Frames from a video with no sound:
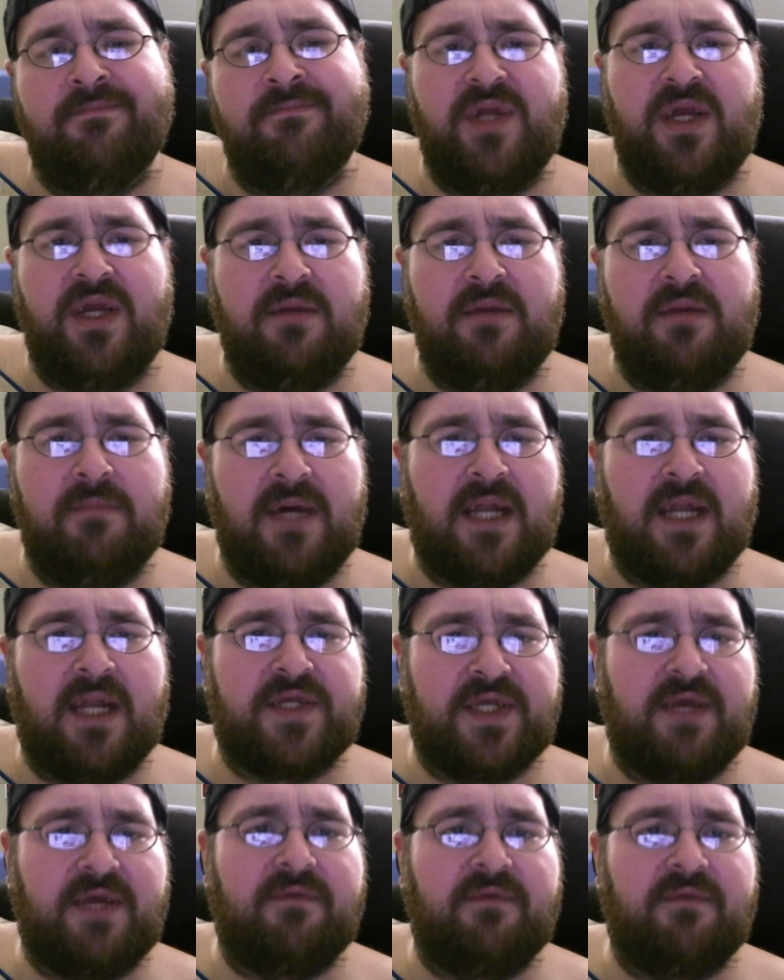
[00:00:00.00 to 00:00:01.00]
yeah, about a
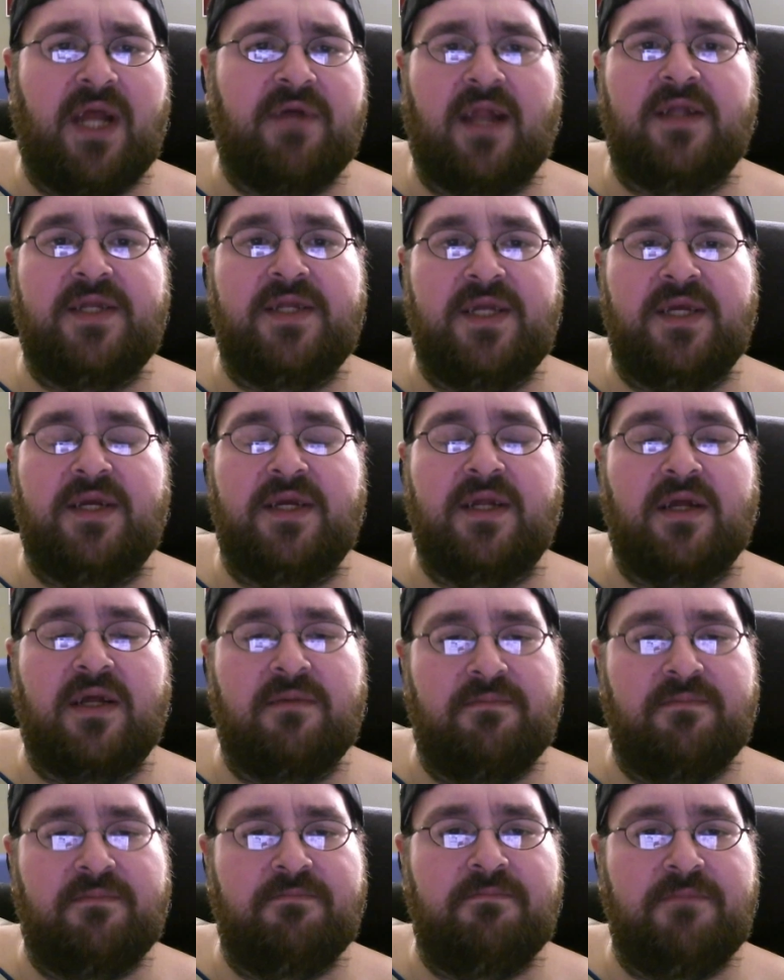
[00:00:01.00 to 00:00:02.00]
7 out of 10.
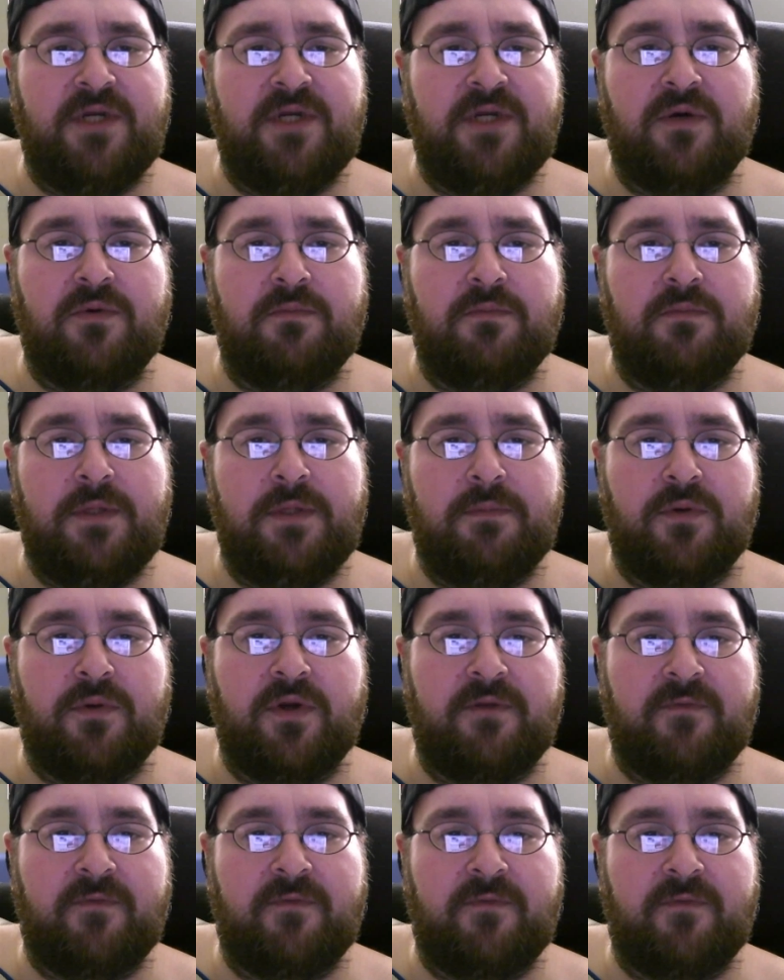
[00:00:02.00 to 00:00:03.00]
Be
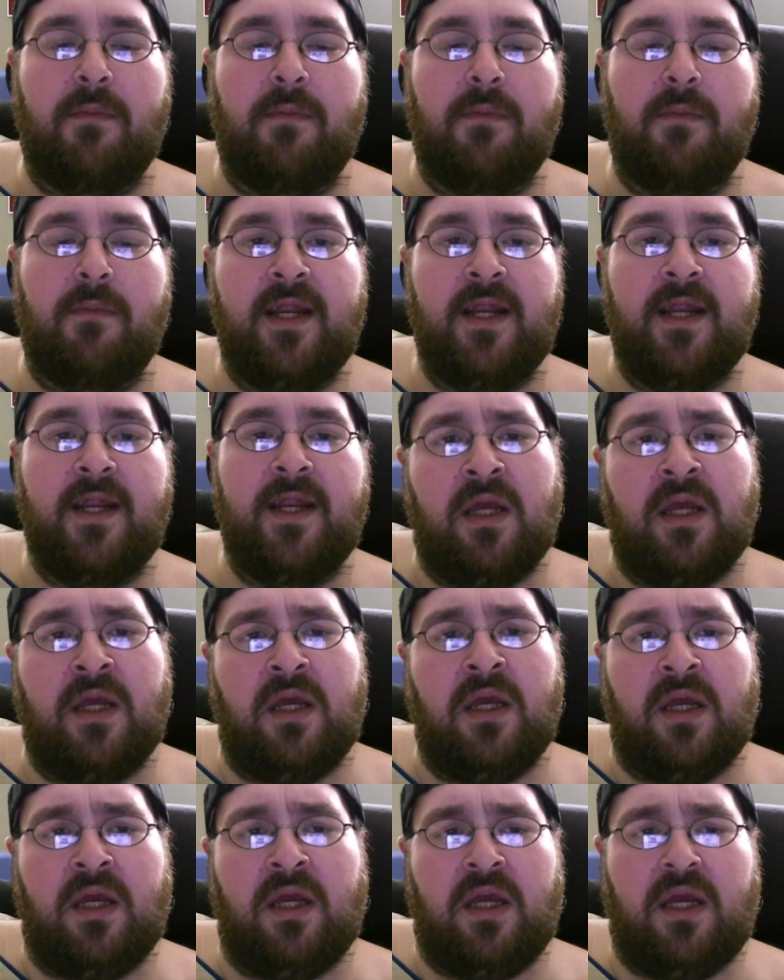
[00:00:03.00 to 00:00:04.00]
pretty fair about it.
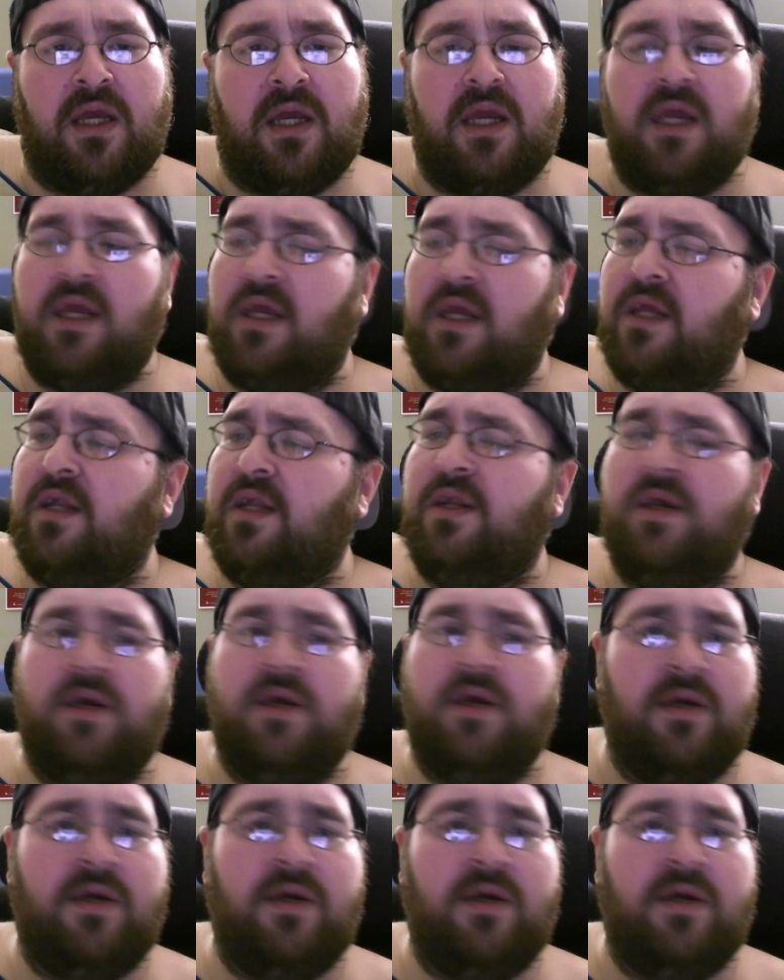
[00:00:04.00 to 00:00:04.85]
And,